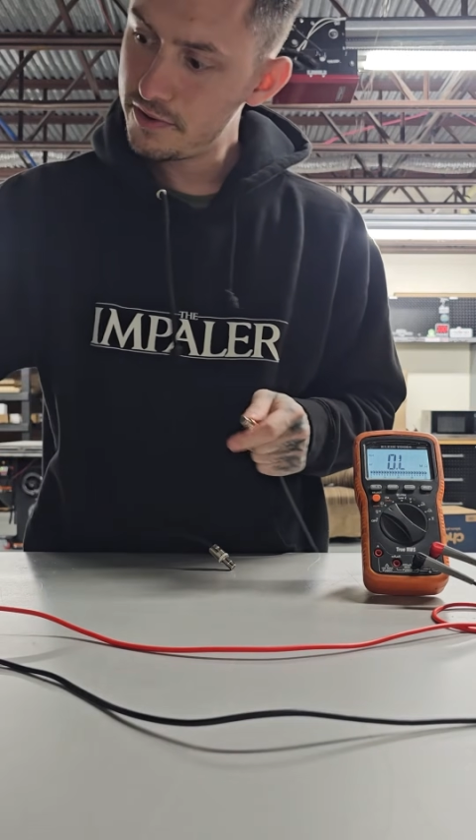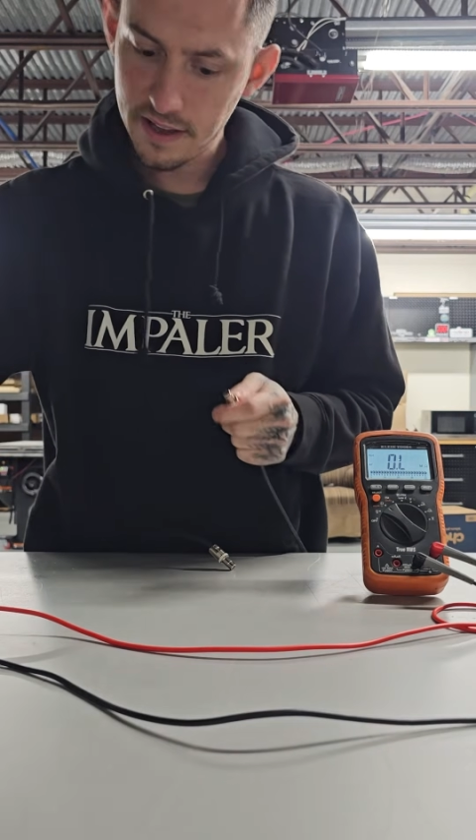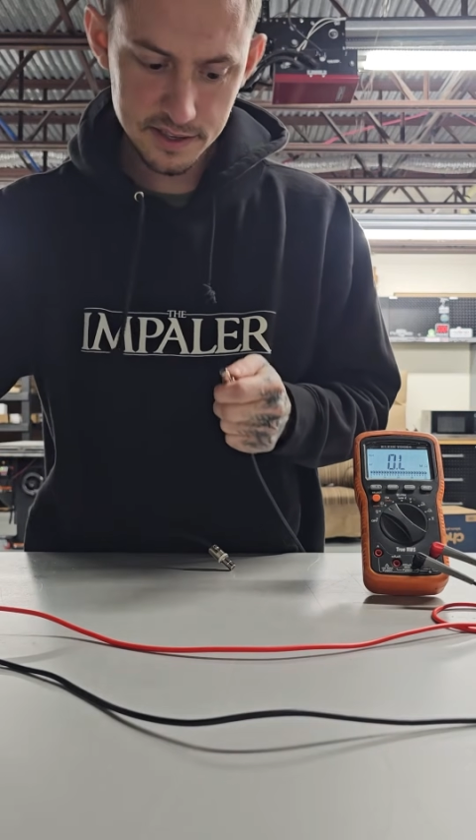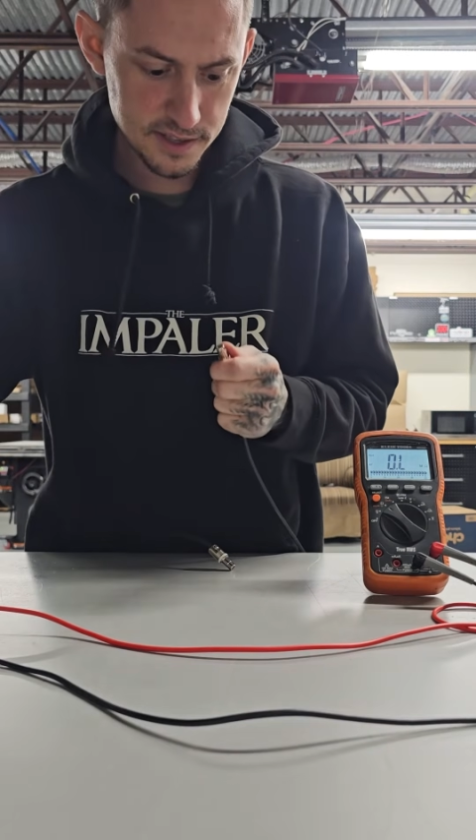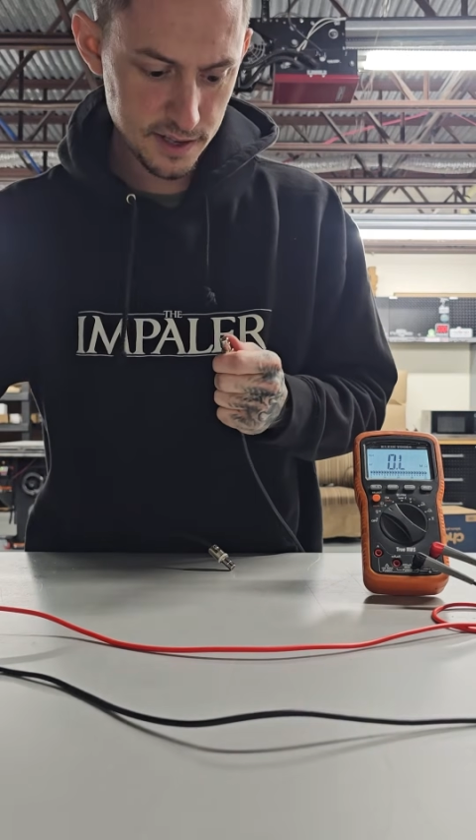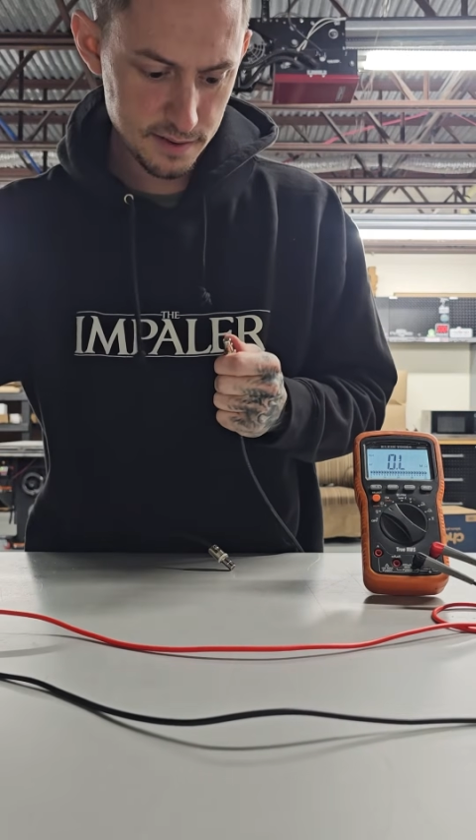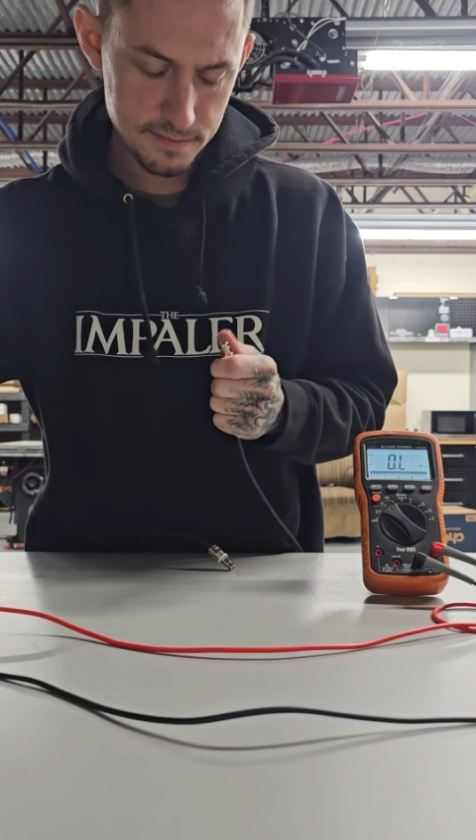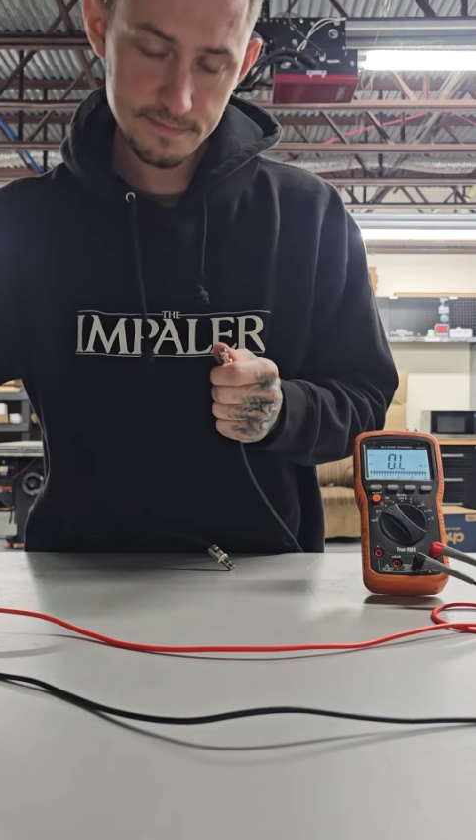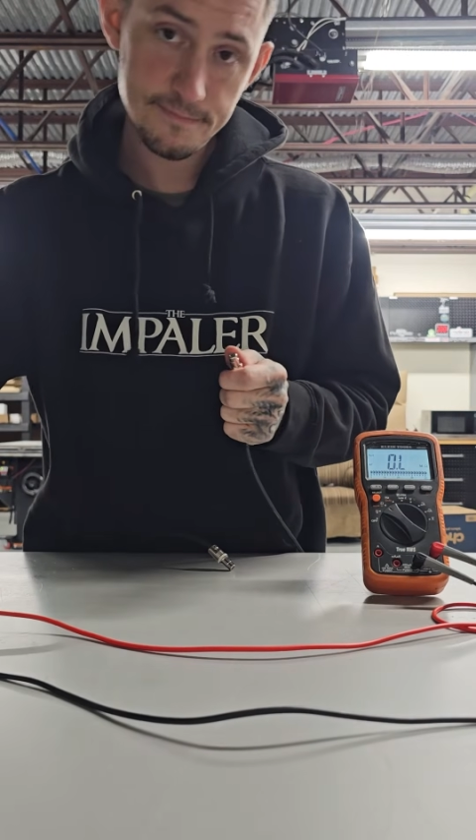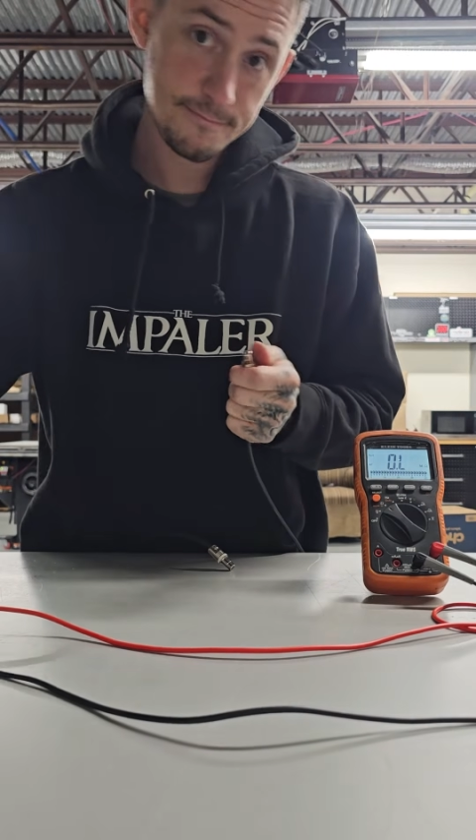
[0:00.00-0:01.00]
test it
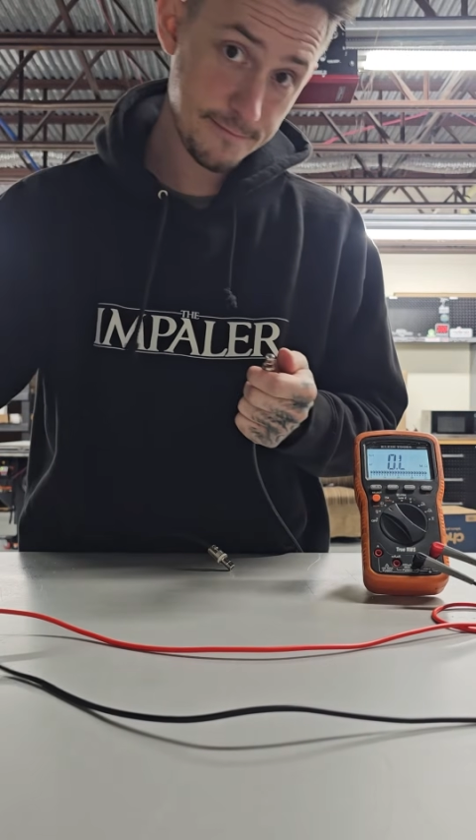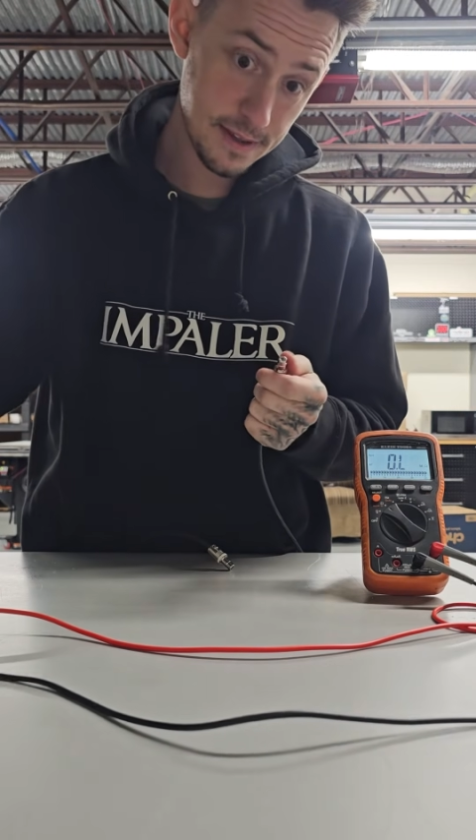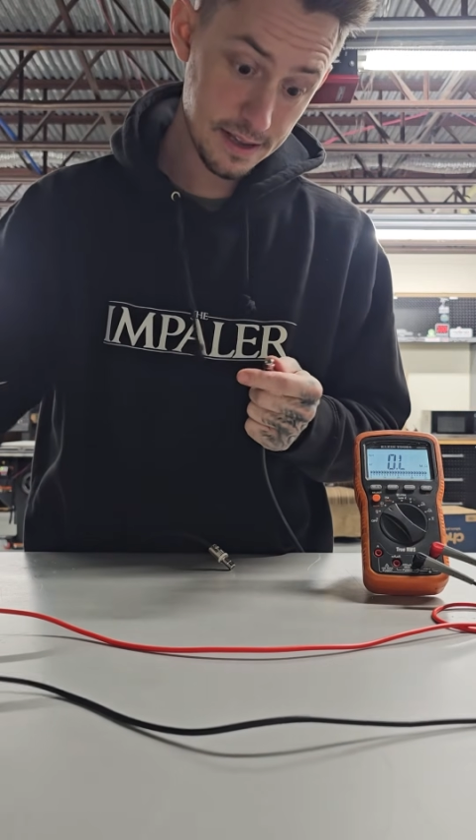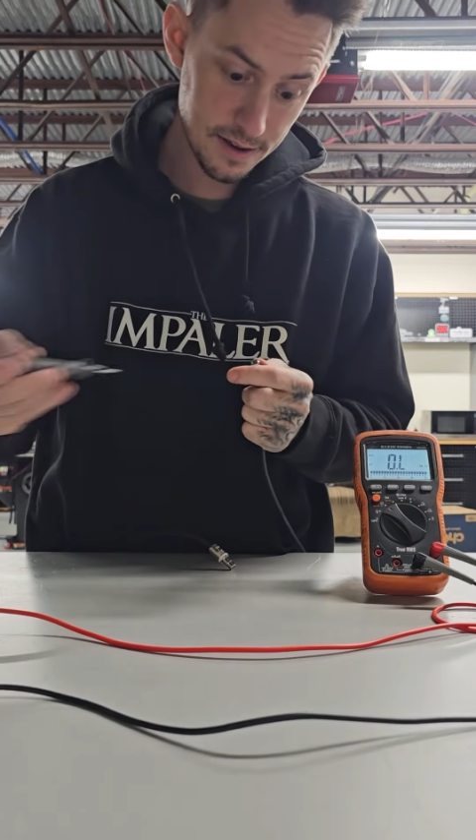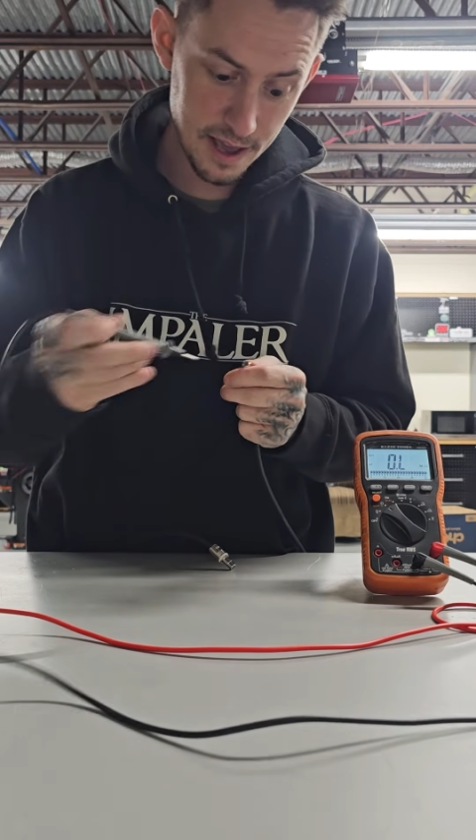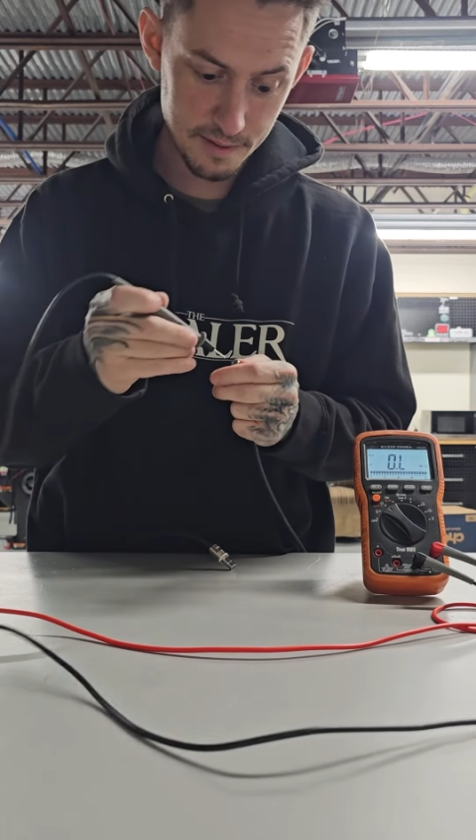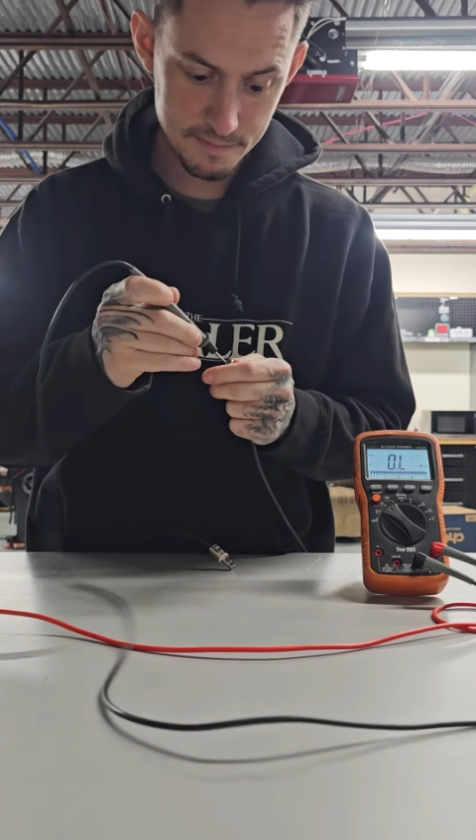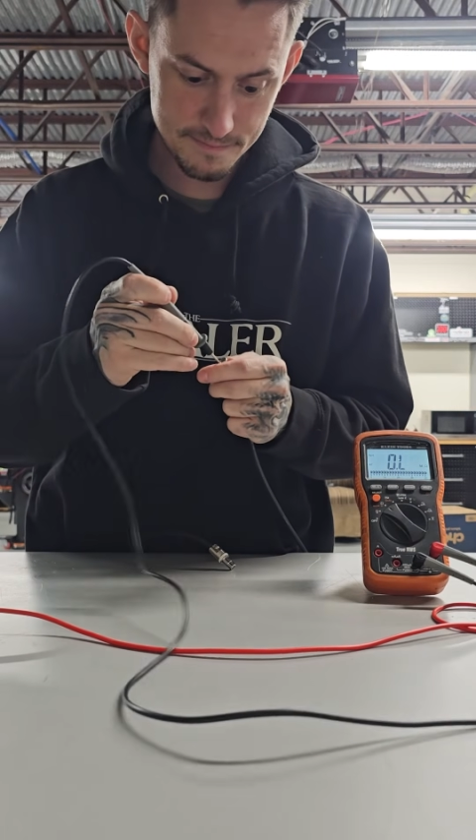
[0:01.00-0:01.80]
again.